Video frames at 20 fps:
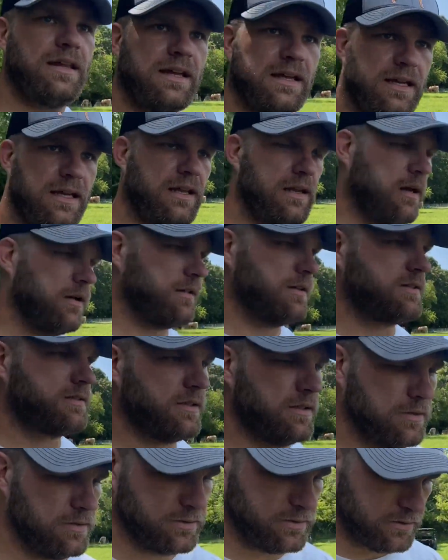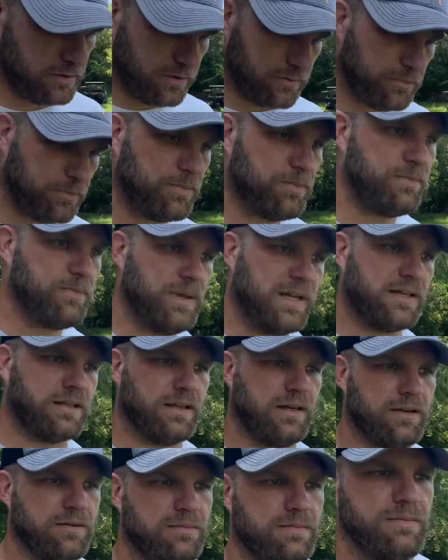then get all this other stuff
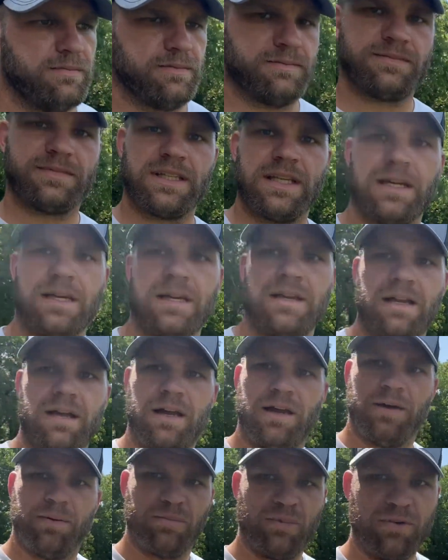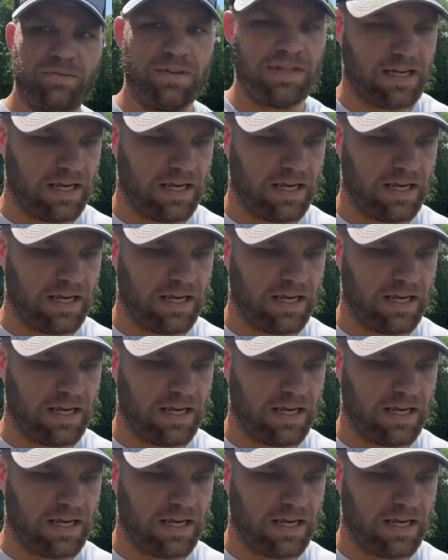picked up. Moving the